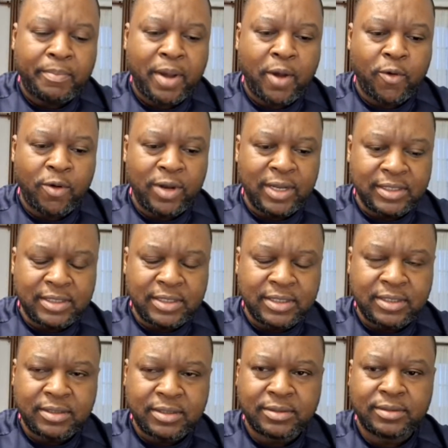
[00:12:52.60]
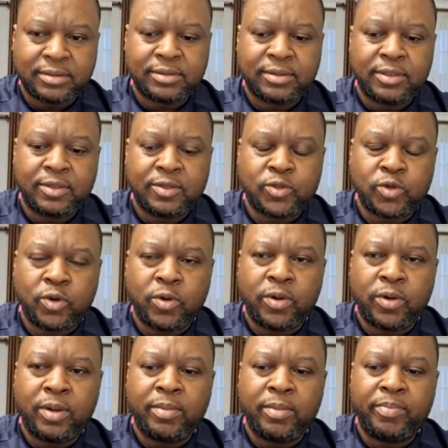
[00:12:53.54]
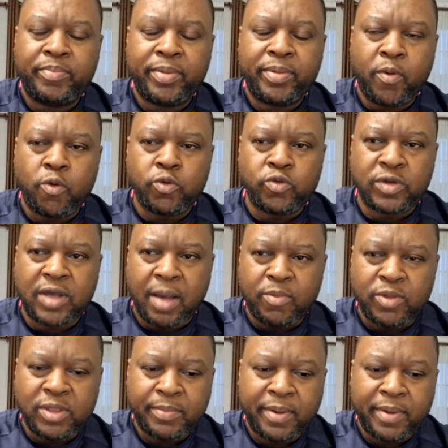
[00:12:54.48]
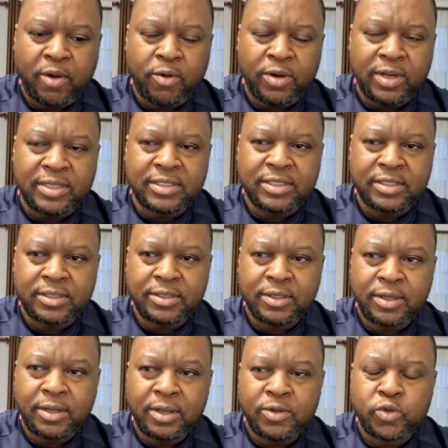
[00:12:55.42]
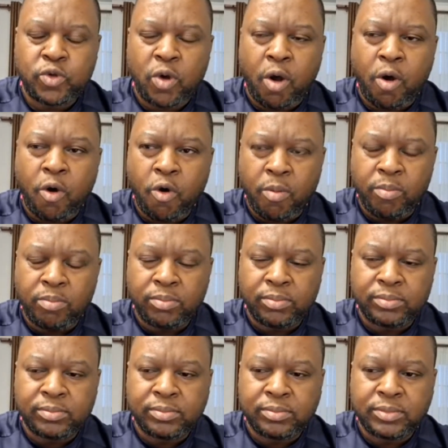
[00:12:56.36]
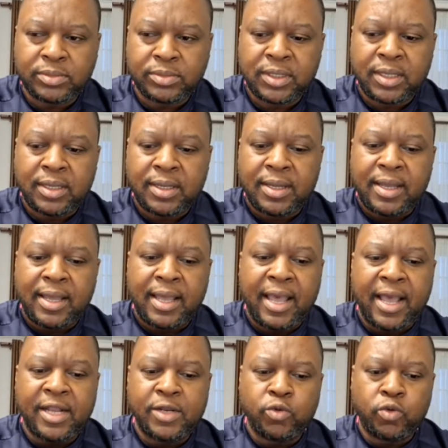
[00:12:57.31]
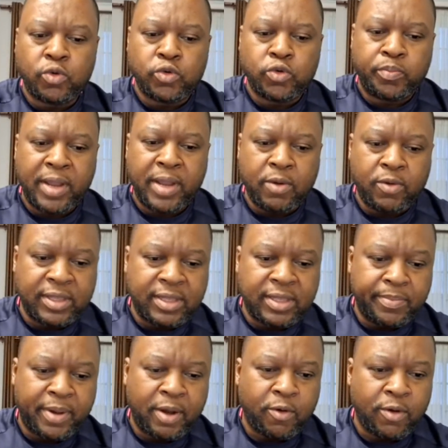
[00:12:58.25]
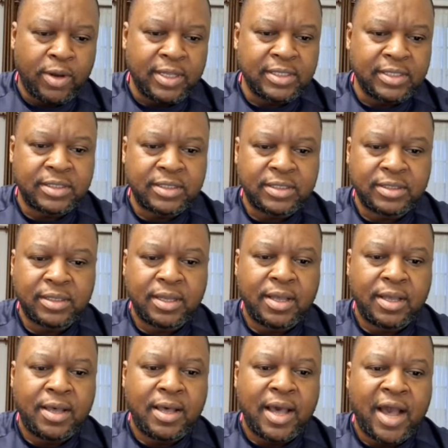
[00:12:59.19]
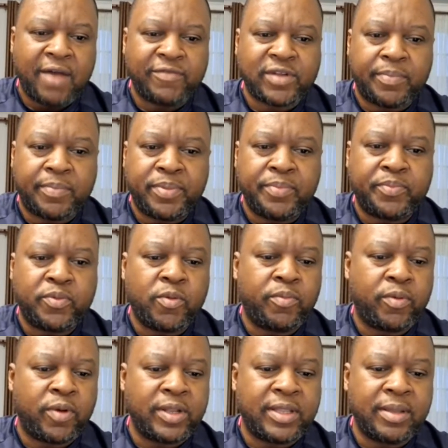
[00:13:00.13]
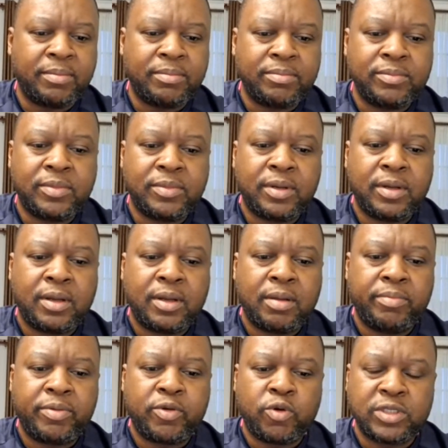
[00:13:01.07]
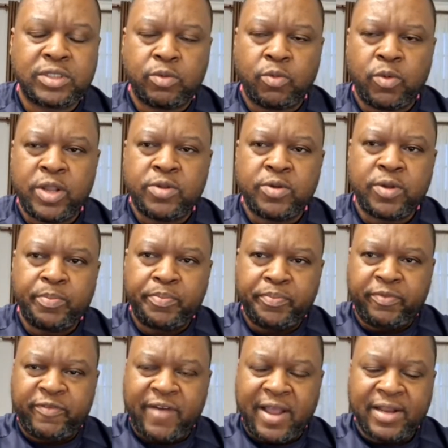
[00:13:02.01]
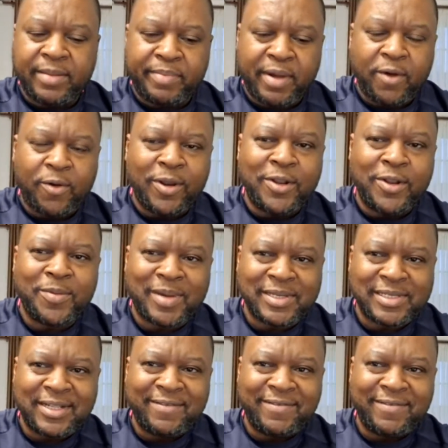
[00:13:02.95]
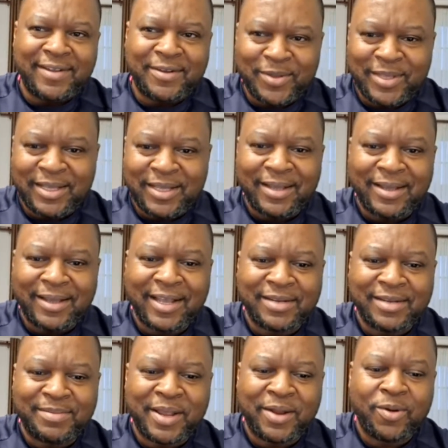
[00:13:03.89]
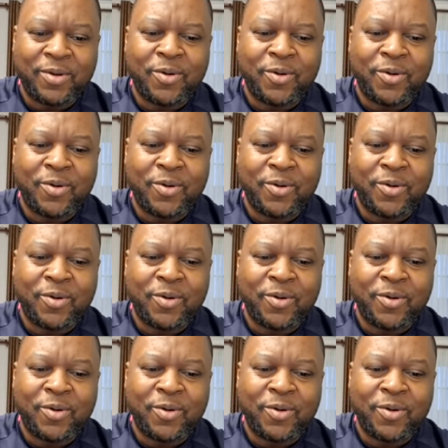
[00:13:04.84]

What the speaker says: pangolins. So people would come with the pangolins to our home and would play with the pangolins after people brought them, because when you find the pangolin, you must leave it to the headman